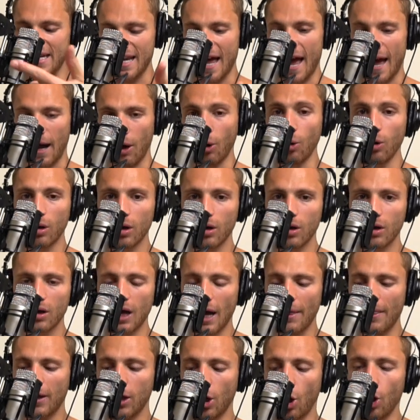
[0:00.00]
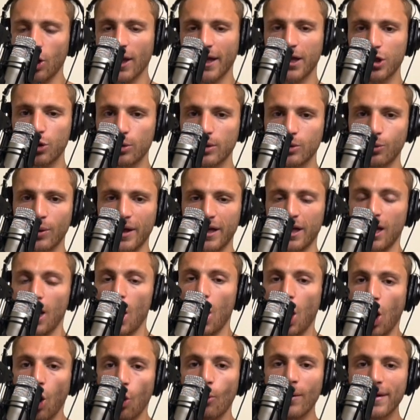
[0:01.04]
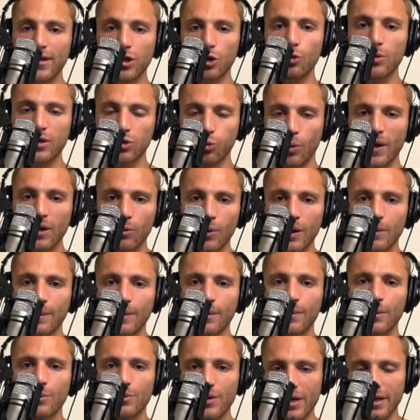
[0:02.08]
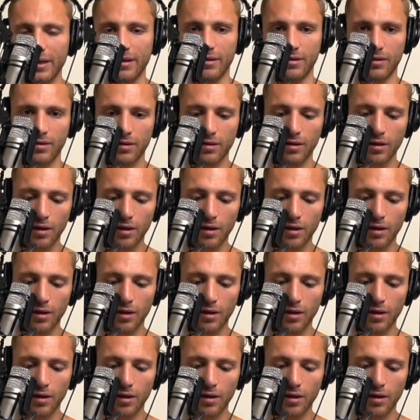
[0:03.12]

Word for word: now. And then all I can do is win. All we do is win, win, win, win, win.